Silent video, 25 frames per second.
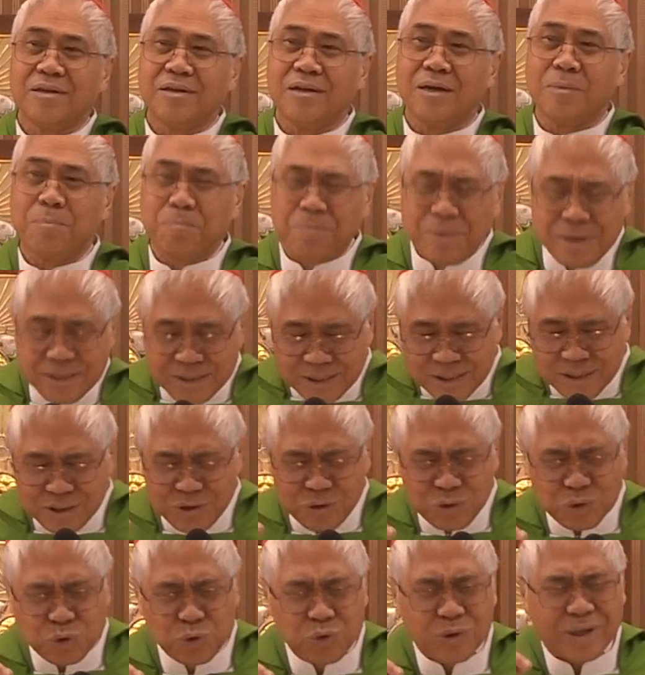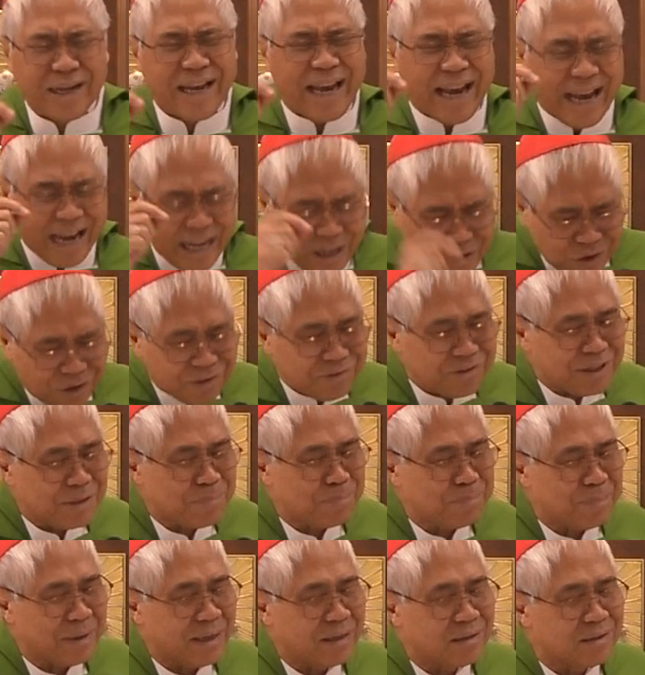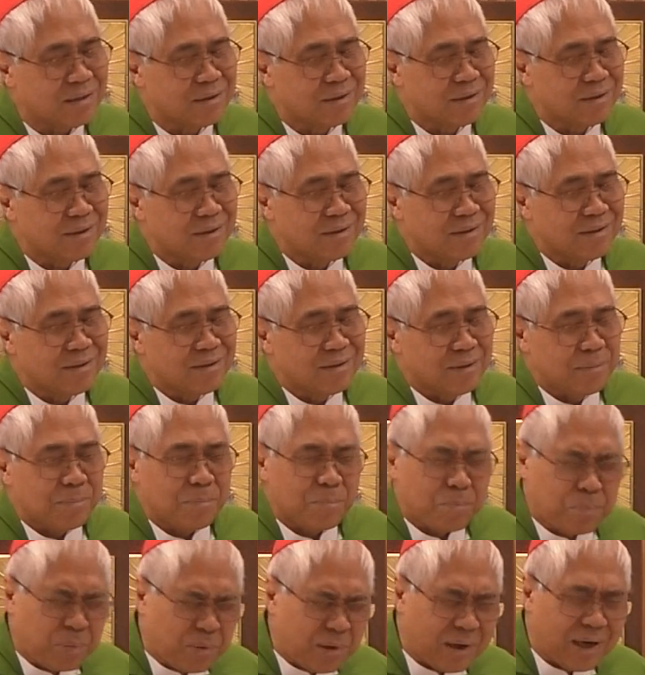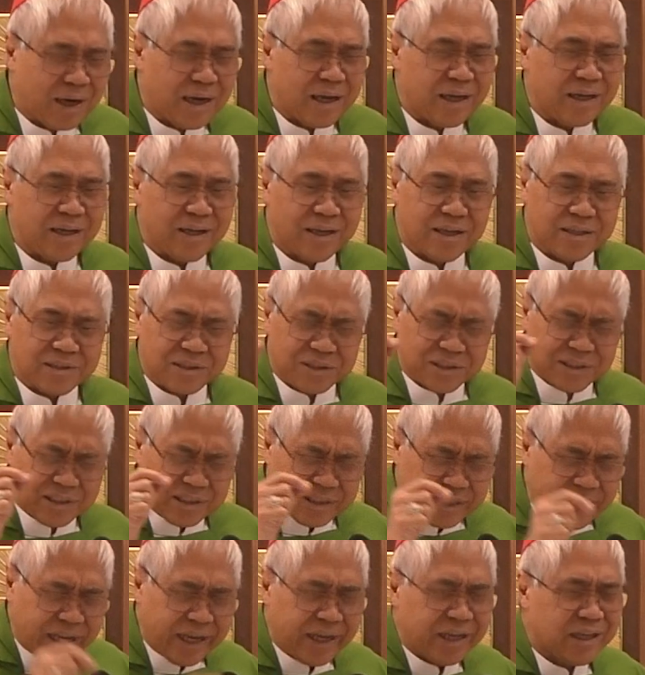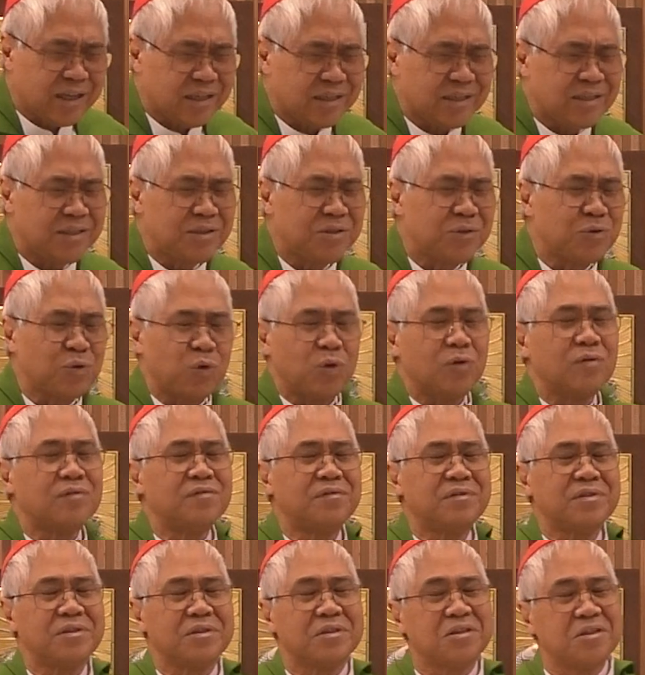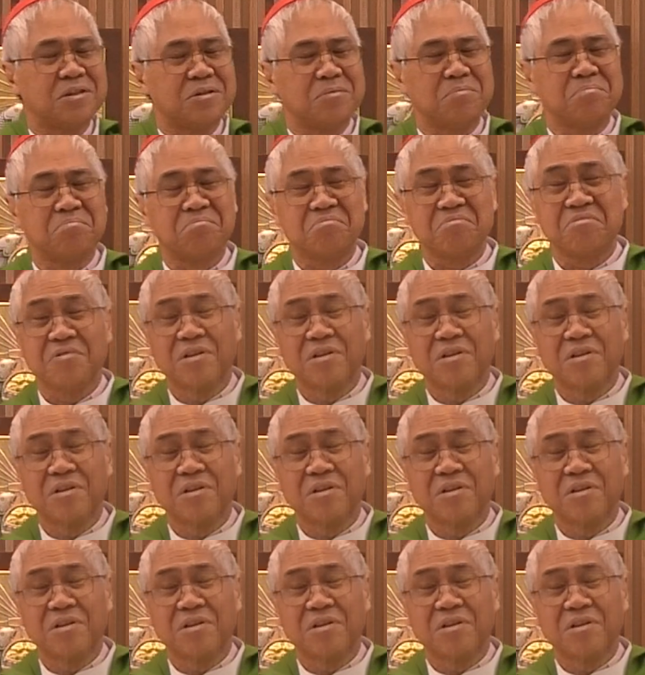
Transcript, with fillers: A person who cannot repent, pride has taken over him.